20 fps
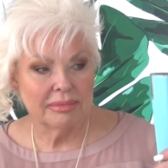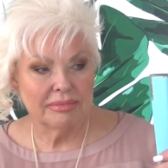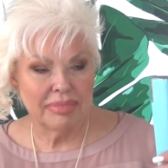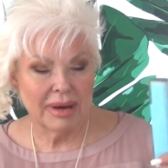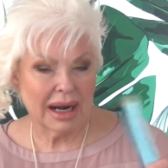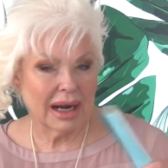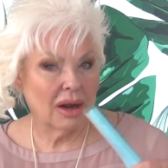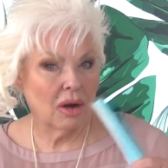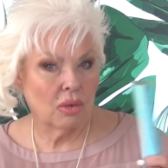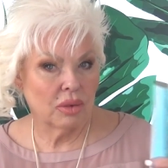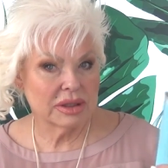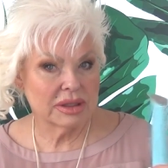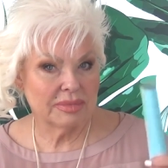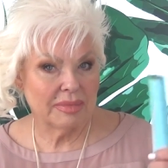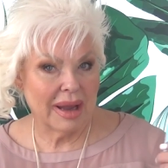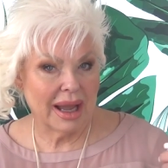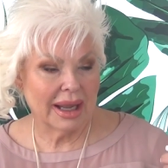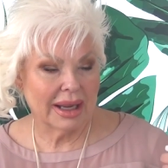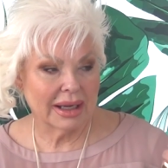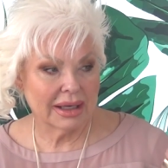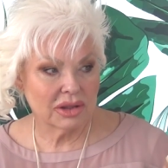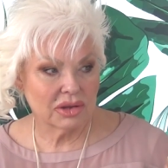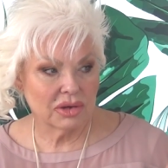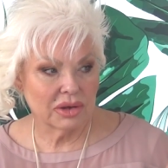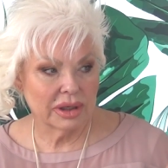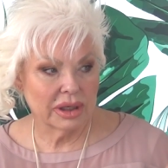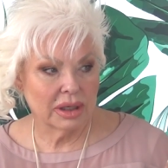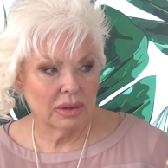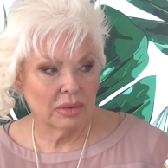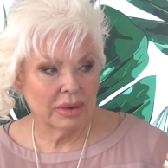but I always buy
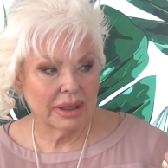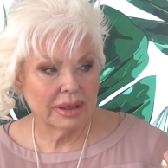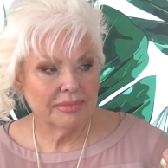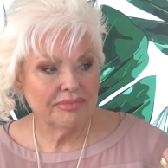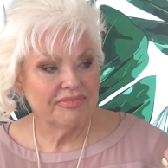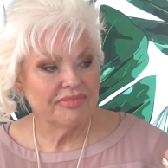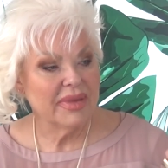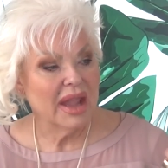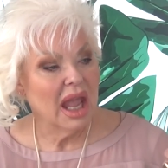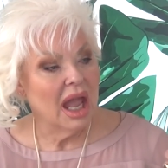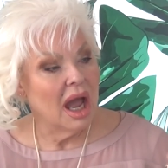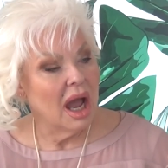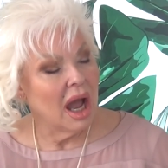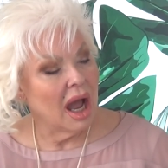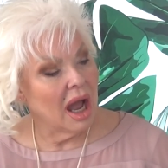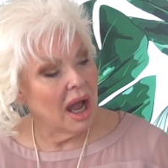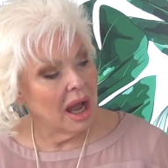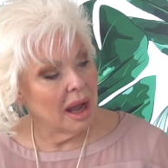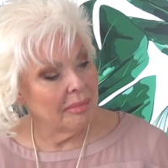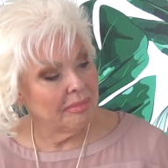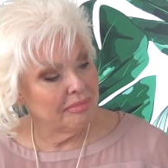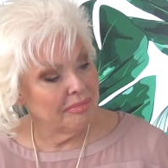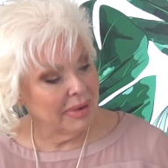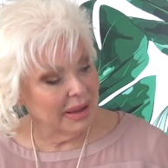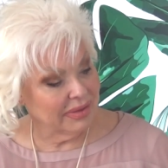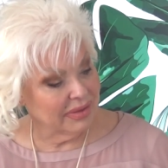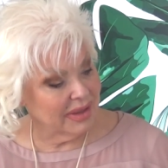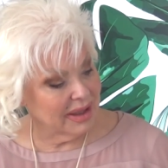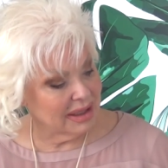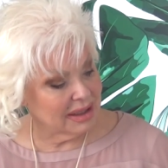extra anyway. Uh,
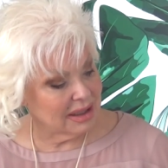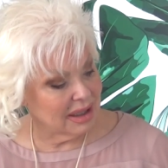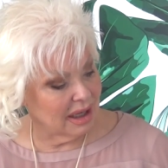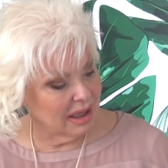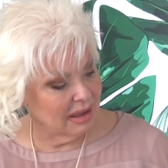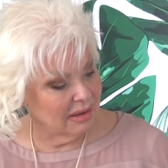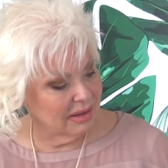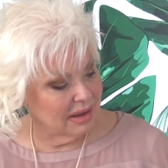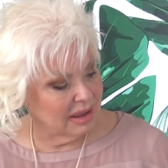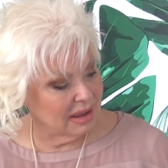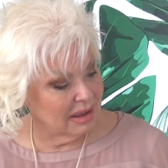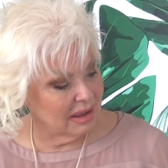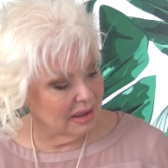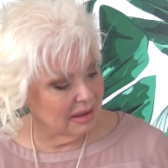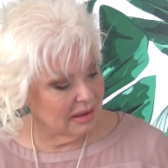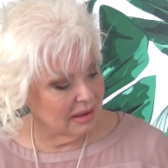but this, is,